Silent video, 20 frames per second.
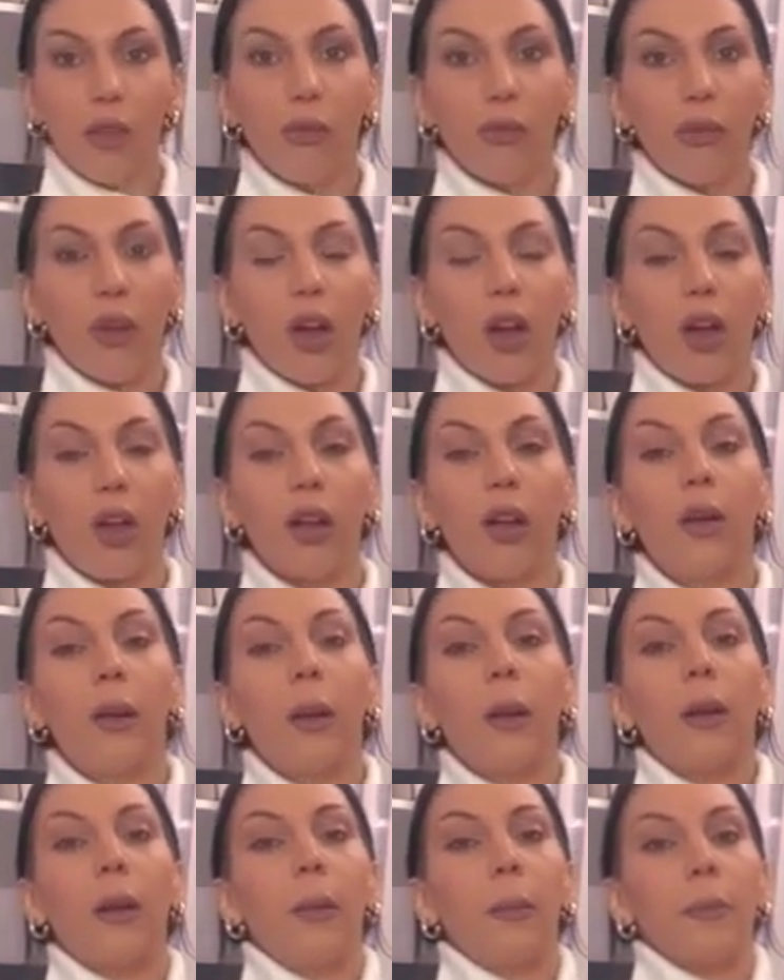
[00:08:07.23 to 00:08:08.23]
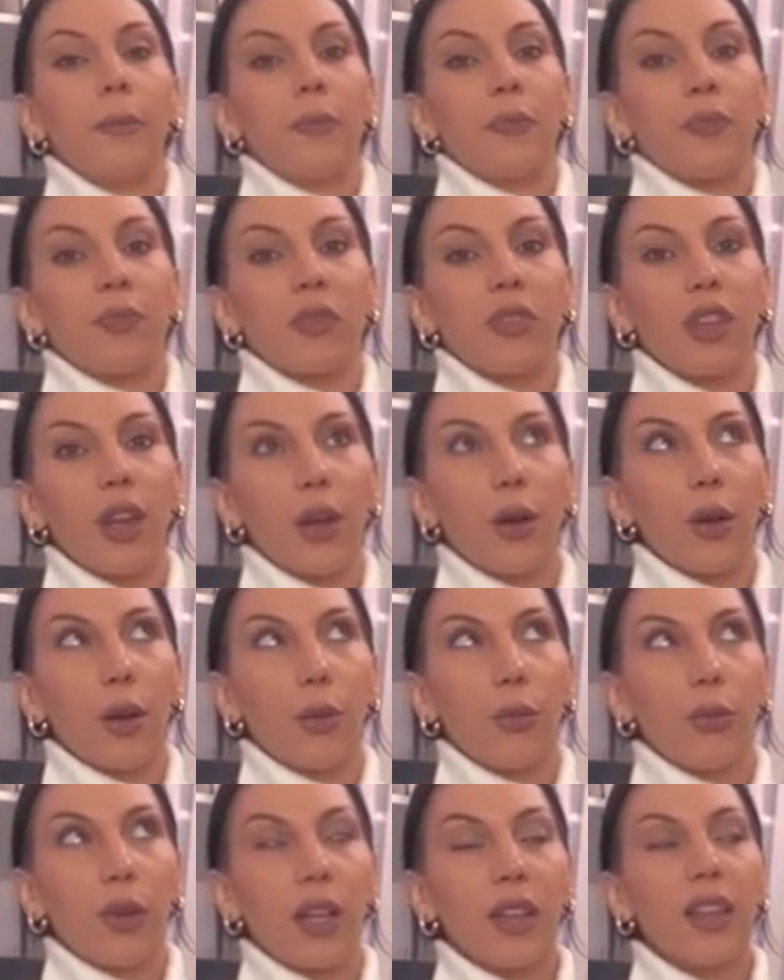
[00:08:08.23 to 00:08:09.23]
in the fall,
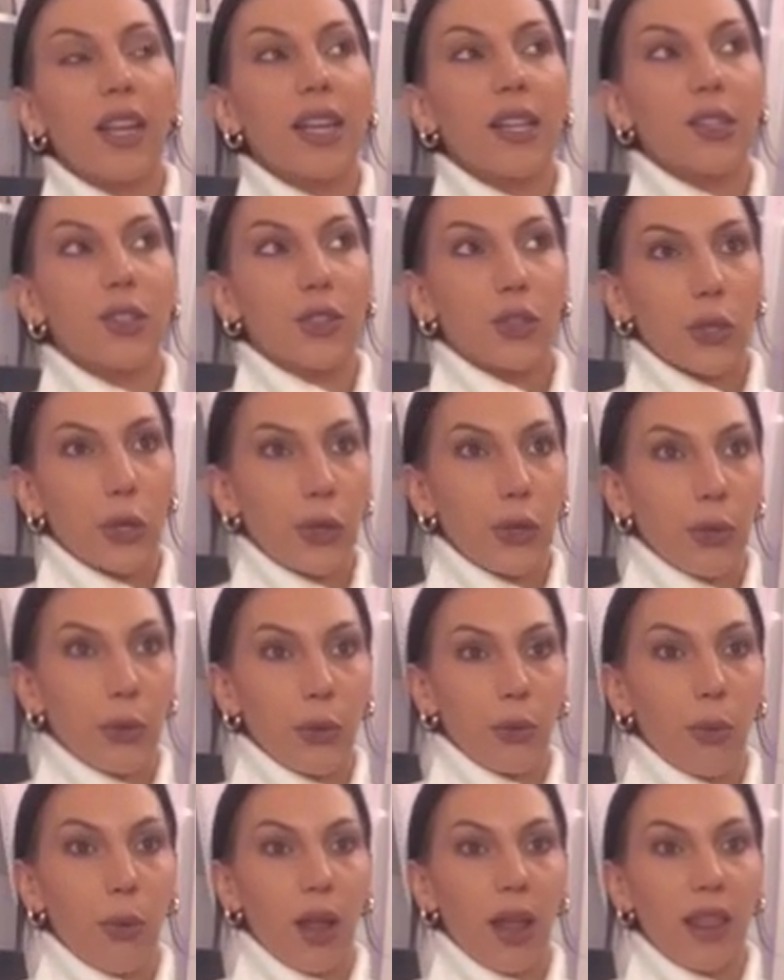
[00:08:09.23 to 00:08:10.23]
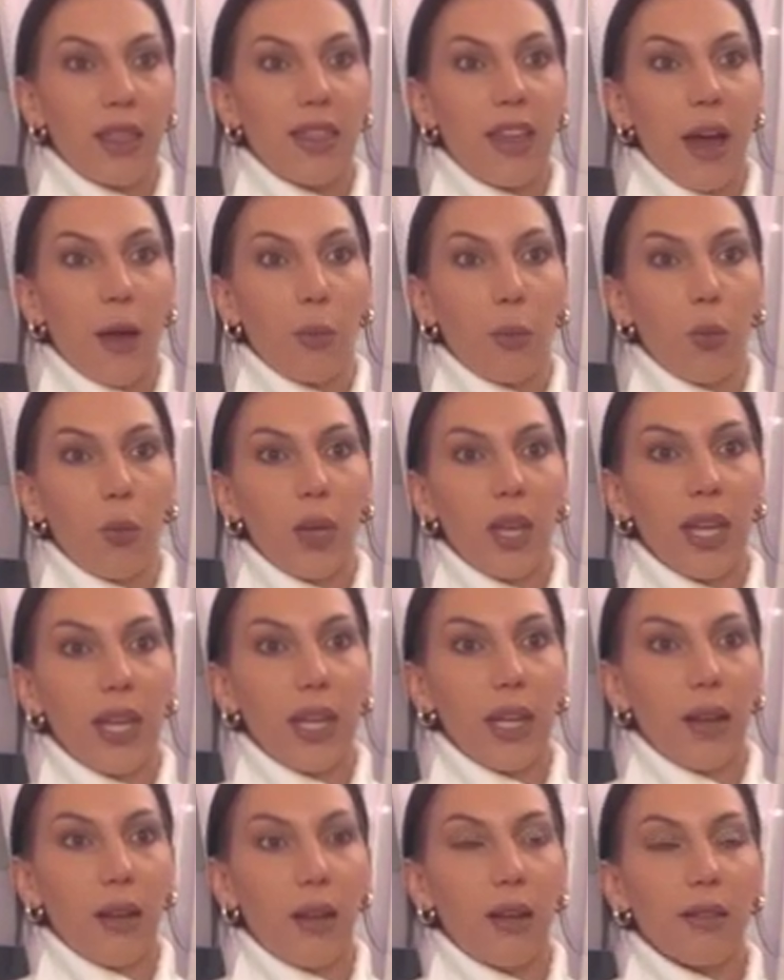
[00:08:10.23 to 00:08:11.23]
there are really two that
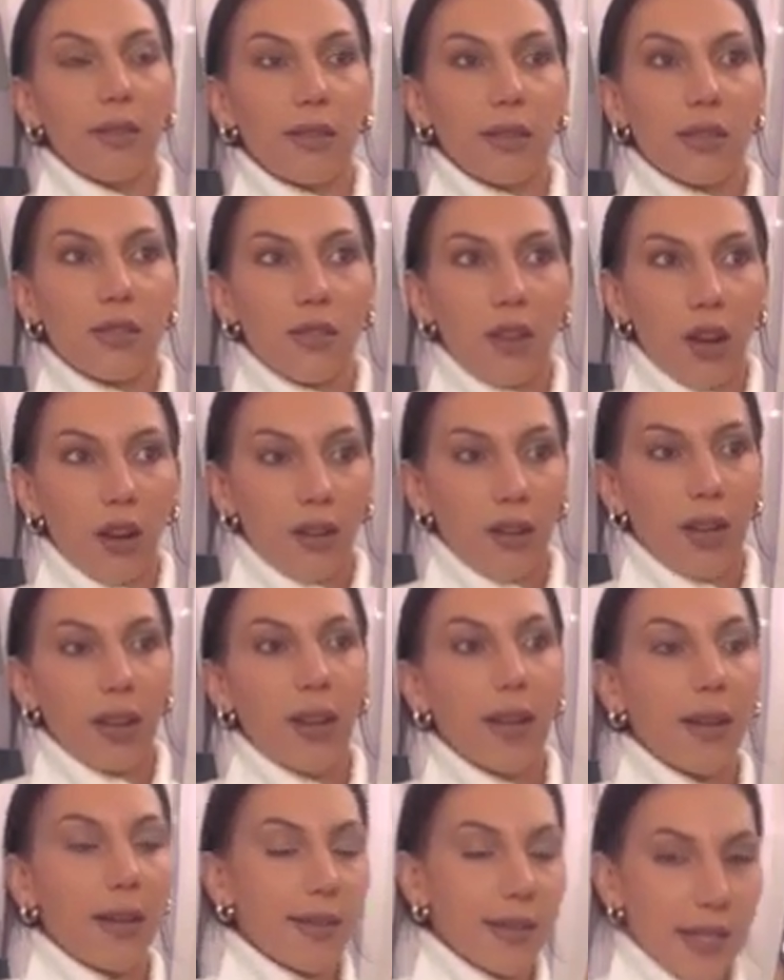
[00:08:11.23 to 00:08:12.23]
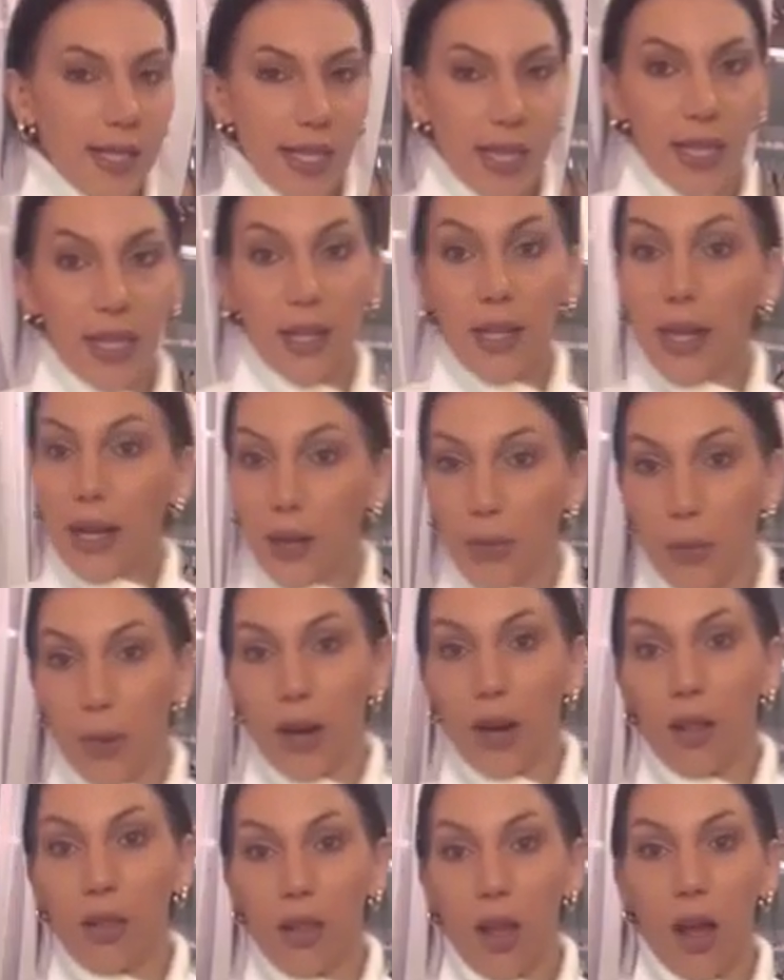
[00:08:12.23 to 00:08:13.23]
we start to see and
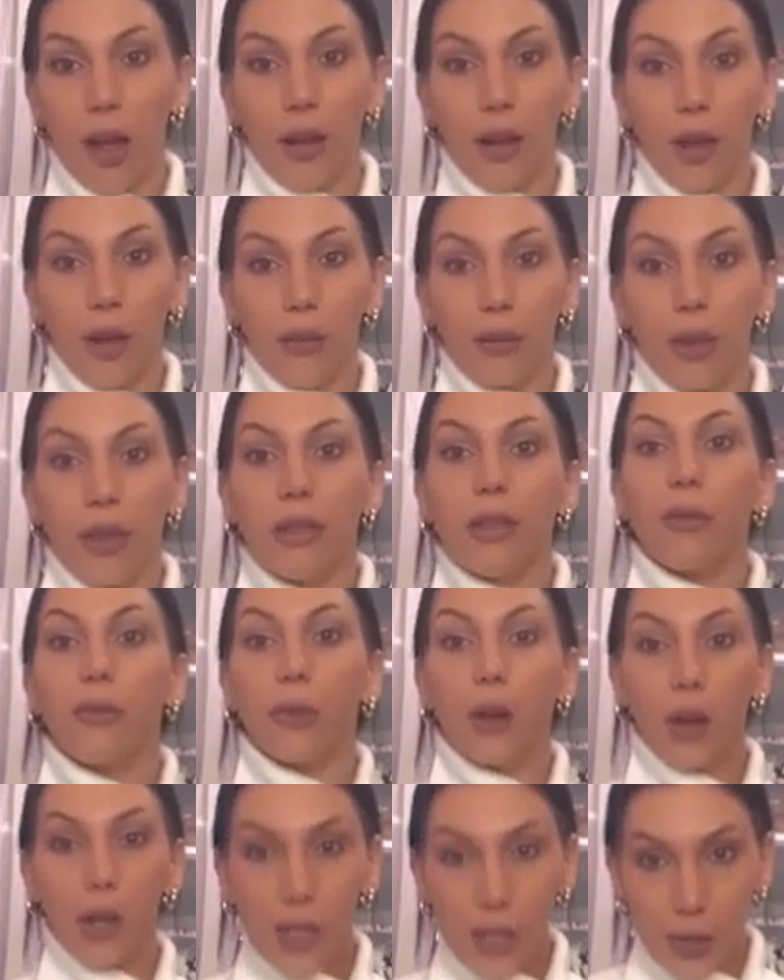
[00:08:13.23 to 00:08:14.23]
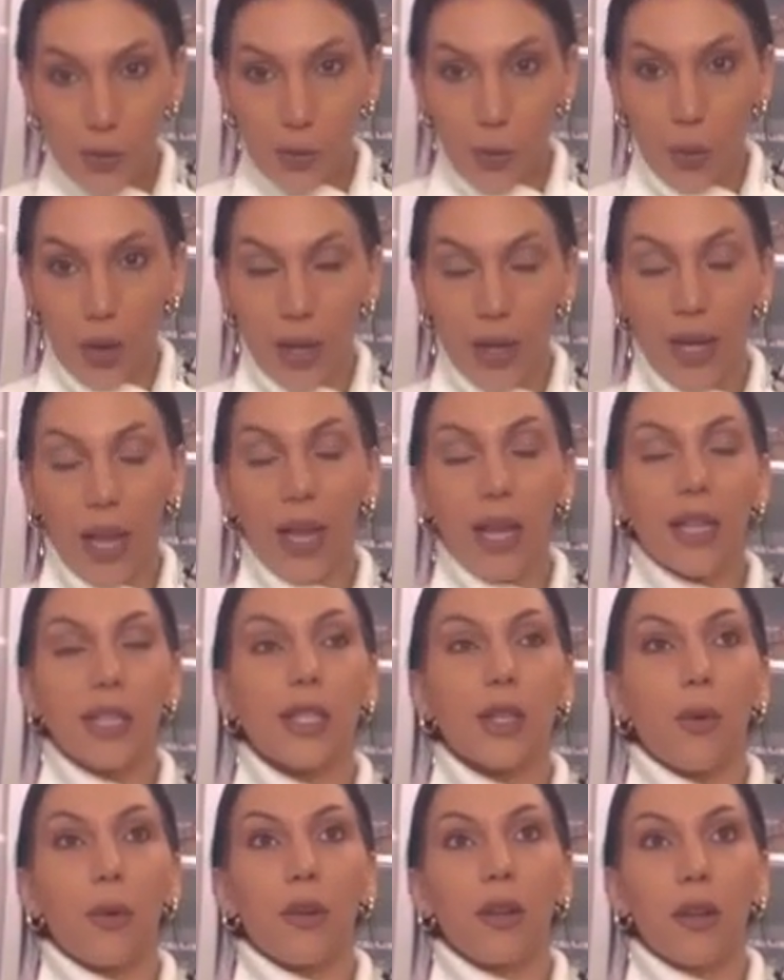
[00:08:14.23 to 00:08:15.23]
wear a lot of. And the first one
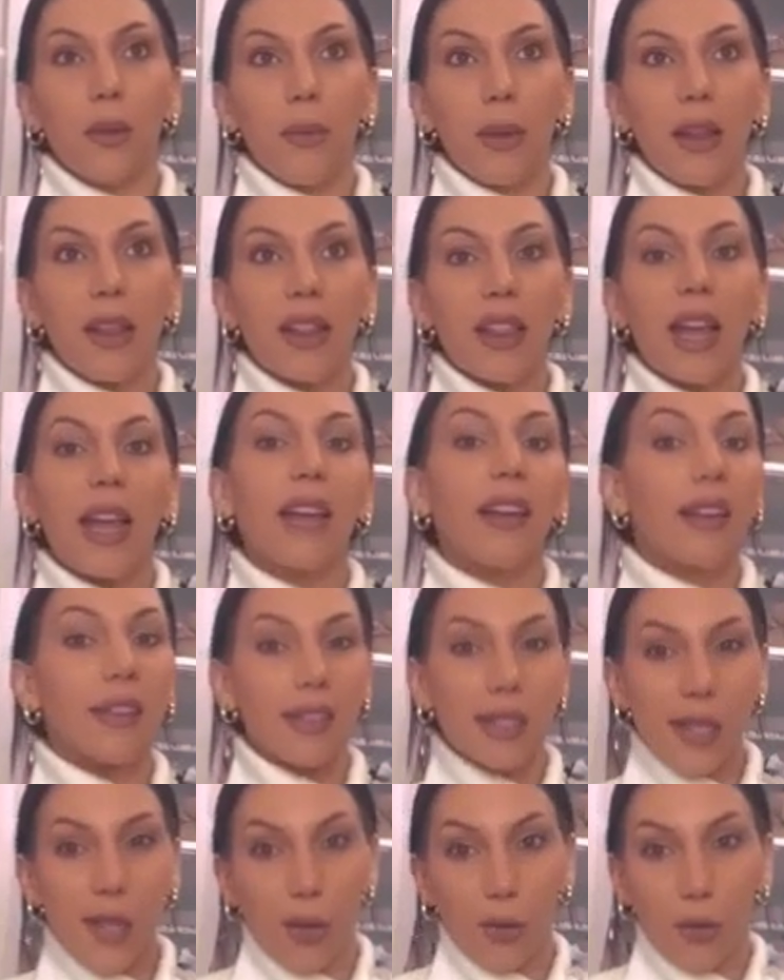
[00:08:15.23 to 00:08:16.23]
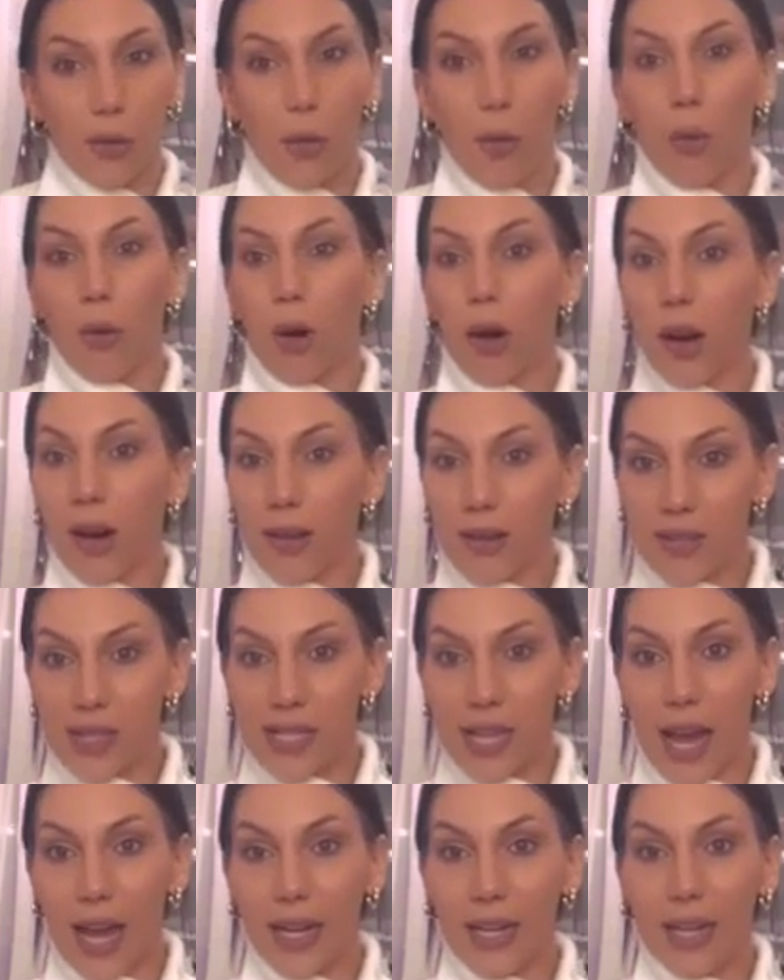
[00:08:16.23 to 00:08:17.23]
is going to be like a silk or
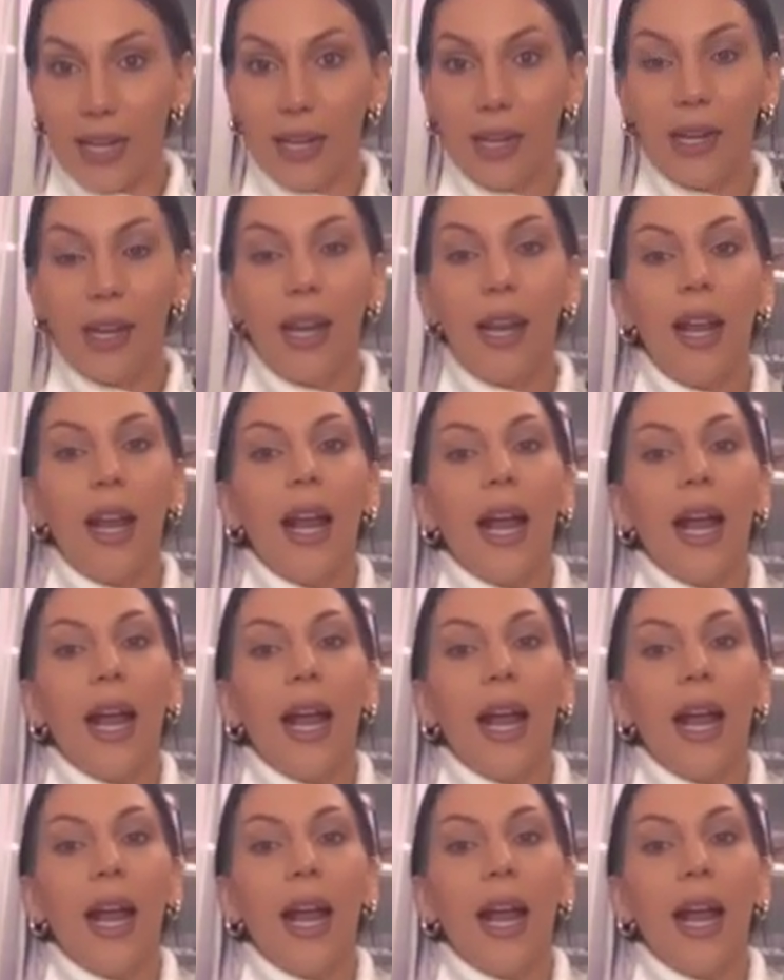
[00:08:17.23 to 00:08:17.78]
satin.